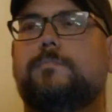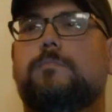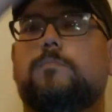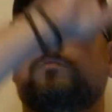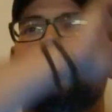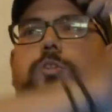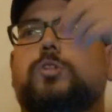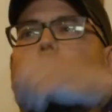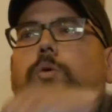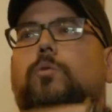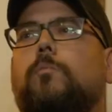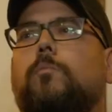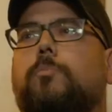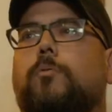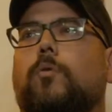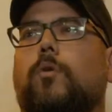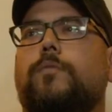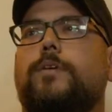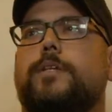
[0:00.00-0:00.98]
So
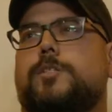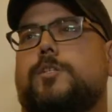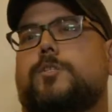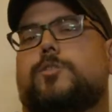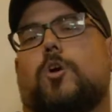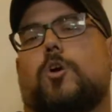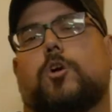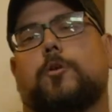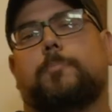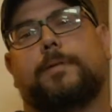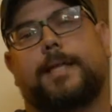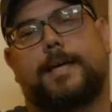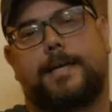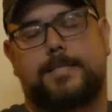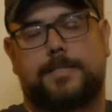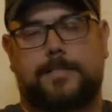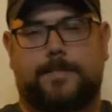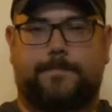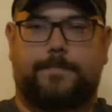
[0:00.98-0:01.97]
Barovia is a dark
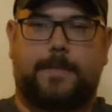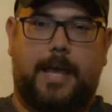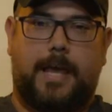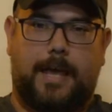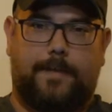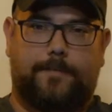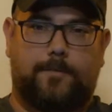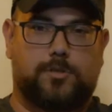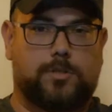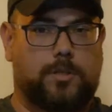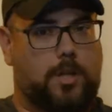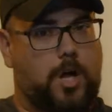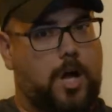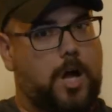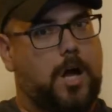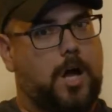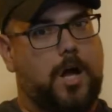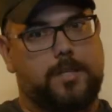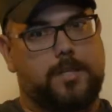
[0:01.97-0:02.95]
place, and there's
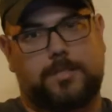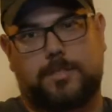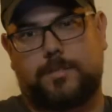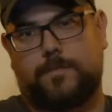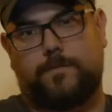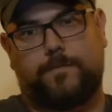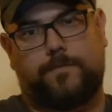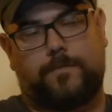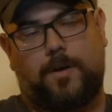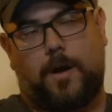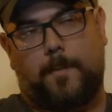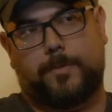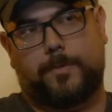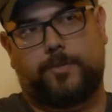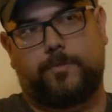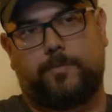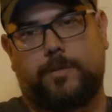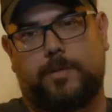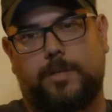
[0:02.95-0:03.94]
lots of
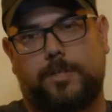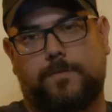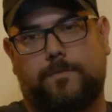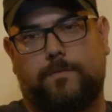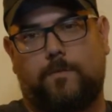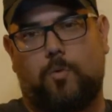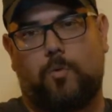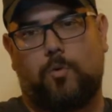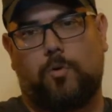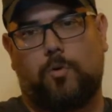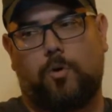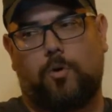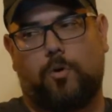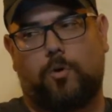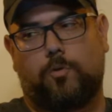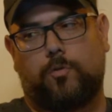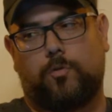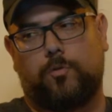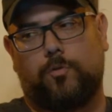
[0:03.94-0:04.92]
opportunities
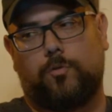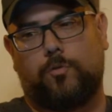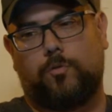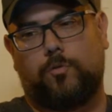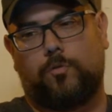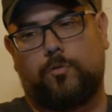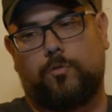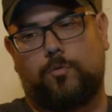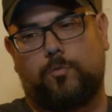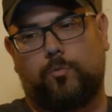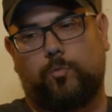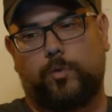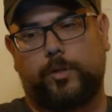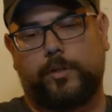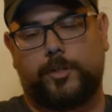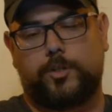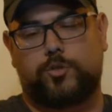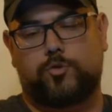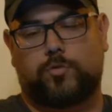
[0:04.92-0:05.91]
for
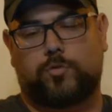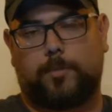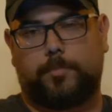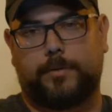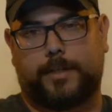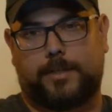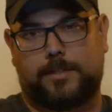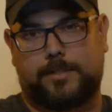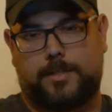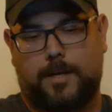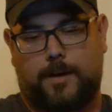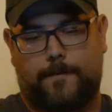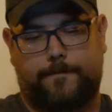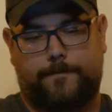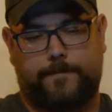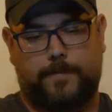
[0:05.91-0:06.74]
really troubling stuff.